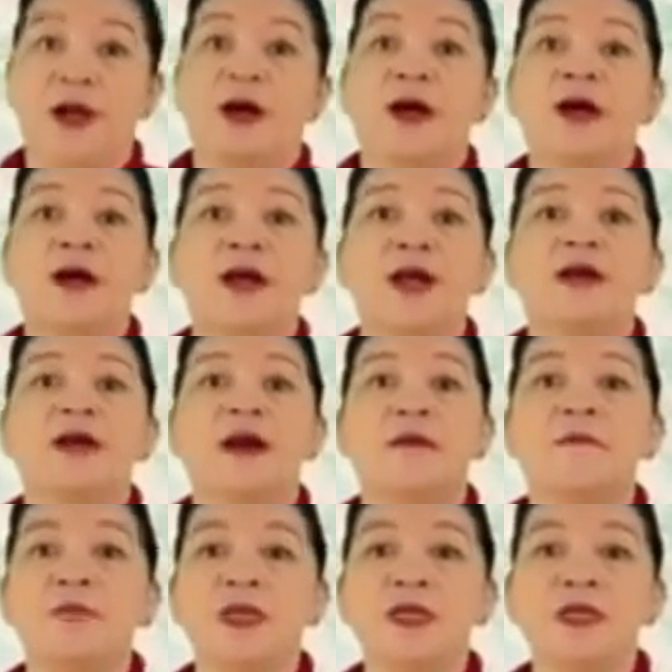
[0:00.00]
are
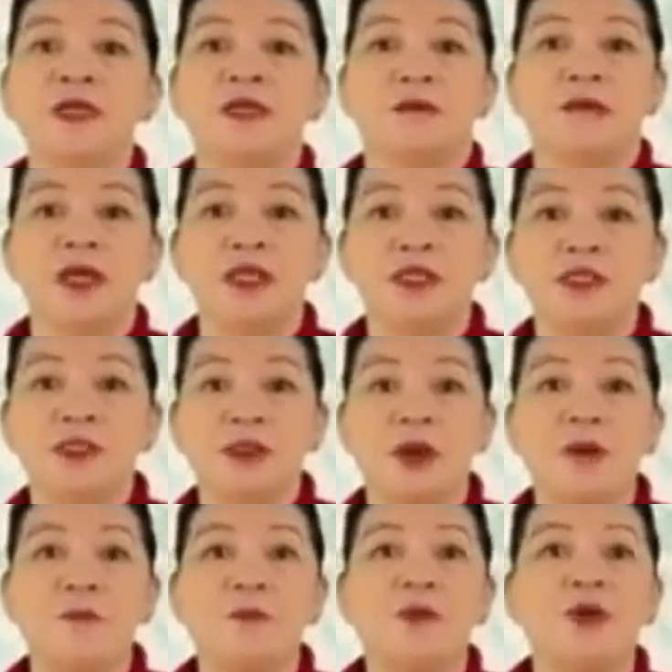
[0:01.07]
accompanied by
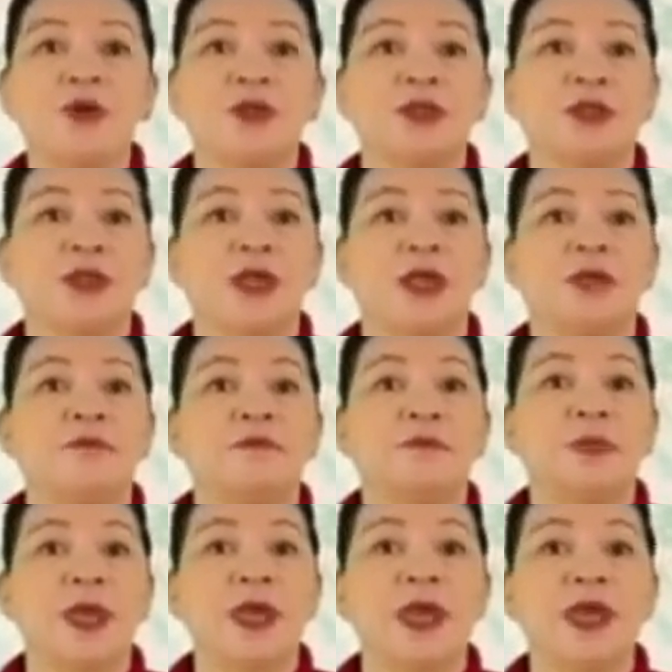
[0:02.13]
discomfort and
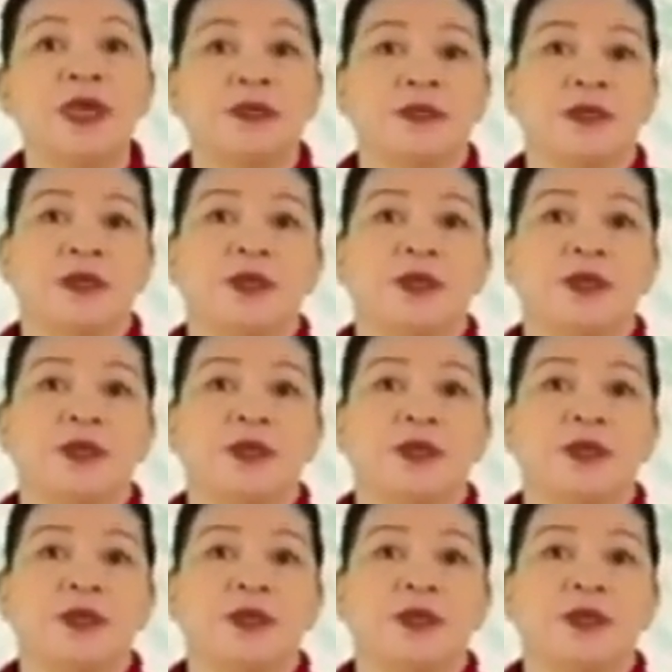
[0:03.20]
pain.